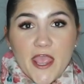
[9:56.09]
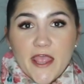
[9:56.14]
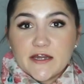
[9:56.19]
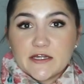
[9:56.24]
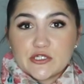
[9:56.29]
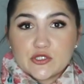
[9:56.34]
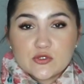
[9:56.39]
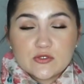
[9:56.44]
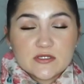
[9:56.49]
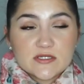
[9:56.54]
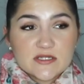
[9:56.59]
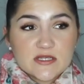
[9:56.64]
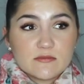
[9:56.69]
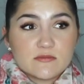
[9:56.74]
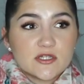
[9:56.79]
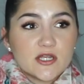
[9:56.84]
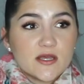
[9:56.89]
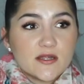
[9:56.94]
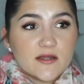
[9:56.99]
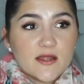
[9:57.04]
And as soon as
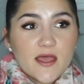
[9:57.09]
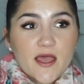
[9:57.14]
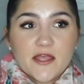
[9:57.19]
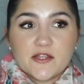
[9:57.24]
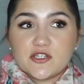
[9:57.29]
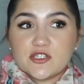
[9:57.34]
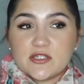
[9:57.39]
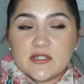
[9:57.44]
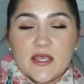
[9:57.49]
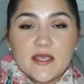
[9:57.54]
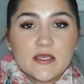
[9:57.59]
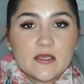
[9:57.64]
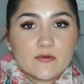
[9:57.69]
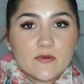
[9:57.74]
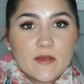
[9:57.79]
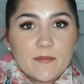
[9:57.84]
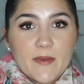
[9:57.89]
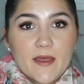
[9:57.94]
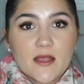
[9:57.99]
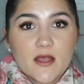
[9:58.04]
I'm done, I just hang it
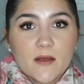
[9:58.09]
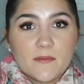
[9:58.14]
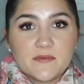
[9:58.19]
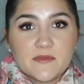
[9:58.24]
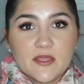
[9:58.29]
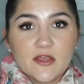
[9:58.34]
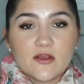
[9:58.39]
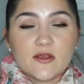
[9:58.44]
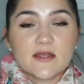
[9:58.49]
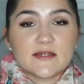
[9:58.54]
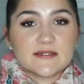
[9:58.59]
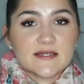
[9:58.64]
right back up there.